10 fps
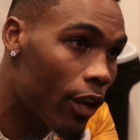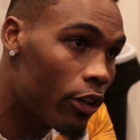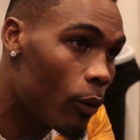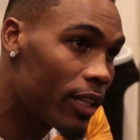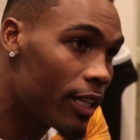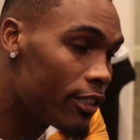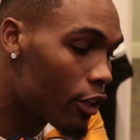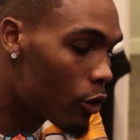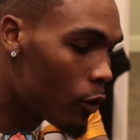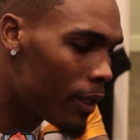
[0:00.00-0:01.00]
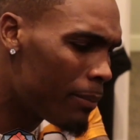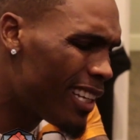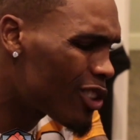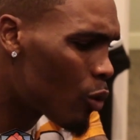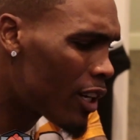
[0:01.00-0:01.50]
The way things are going,
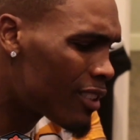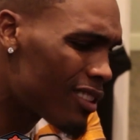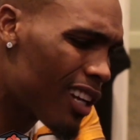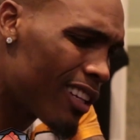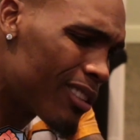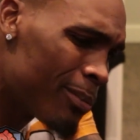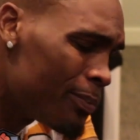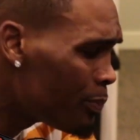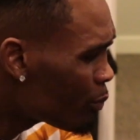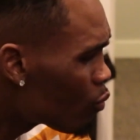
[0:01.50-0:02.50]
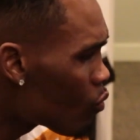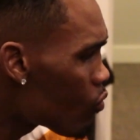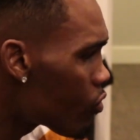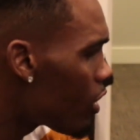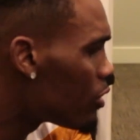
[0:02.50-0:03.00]
man, this water tastes like
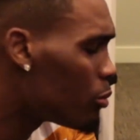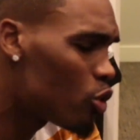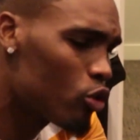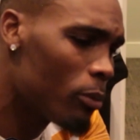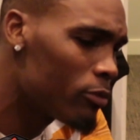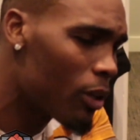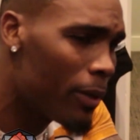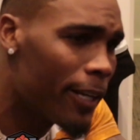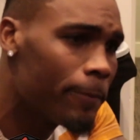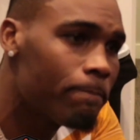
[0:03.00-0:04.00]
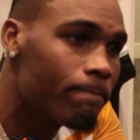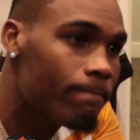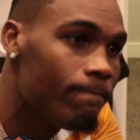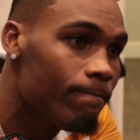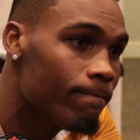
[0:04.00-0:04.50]
some minute.
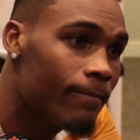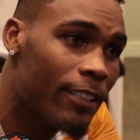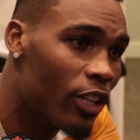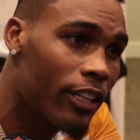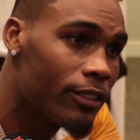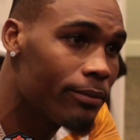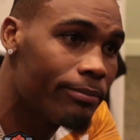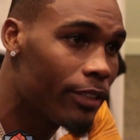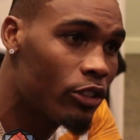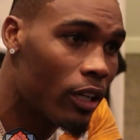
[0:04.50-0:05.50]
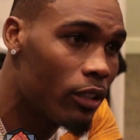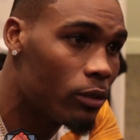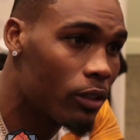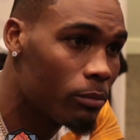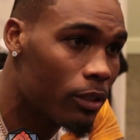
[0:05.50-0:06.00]
They trying to
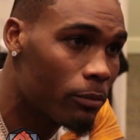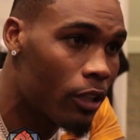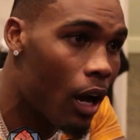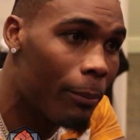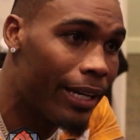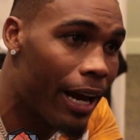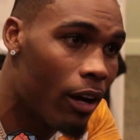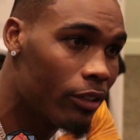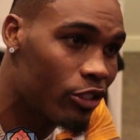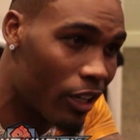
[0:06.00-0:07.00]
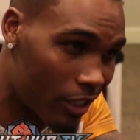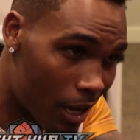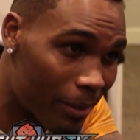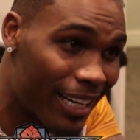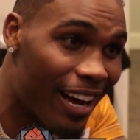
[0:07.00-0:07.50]
do something, calm me down. They trying to
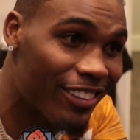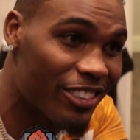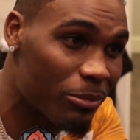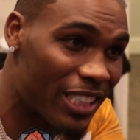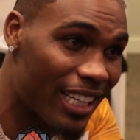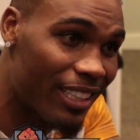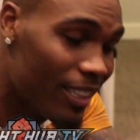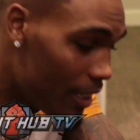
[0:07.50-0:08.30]
calm me down or some shit.